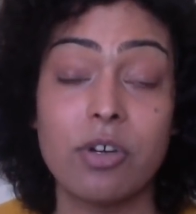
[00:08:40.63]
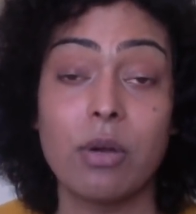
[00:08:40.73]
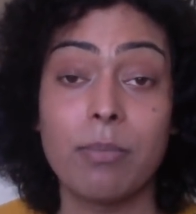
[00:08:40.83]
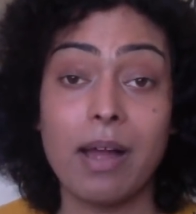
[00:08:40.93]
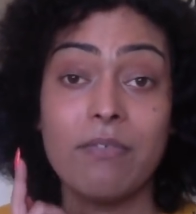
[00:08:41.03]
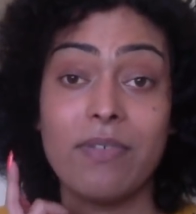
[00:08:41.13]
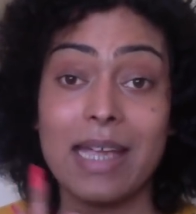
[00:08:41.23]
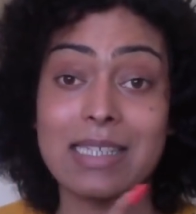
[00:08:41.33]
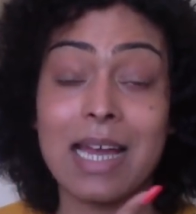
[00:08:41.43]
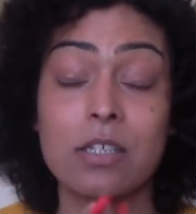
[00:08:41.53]
on my
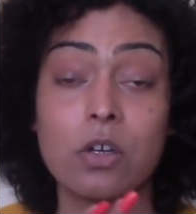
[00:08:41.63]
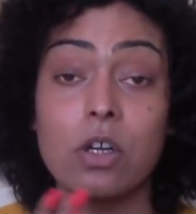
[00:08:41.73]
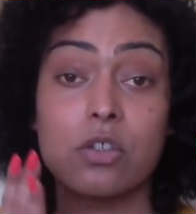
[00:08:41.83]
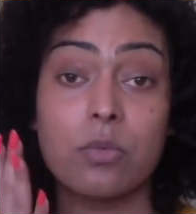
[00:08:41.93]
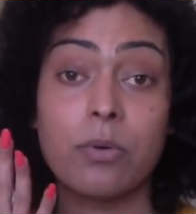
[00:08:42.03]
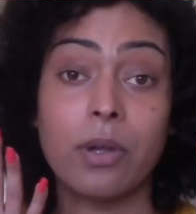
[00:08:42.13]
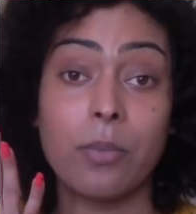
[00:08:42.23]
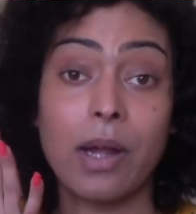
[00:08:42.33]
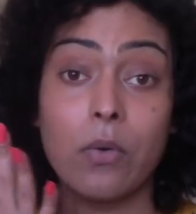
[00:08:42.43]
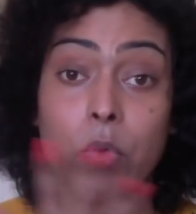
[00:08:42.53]
face hadn't got to a point
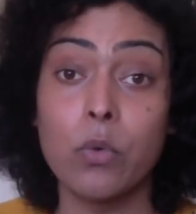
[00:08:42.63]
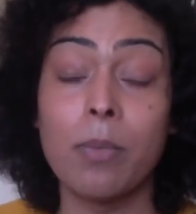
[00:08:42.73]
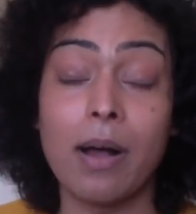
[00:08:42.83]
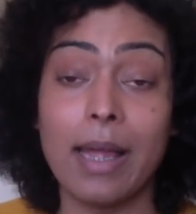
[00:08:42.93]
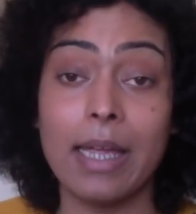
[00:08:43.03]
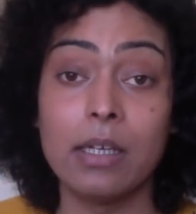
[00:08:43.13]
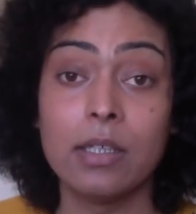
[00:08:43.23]
where all my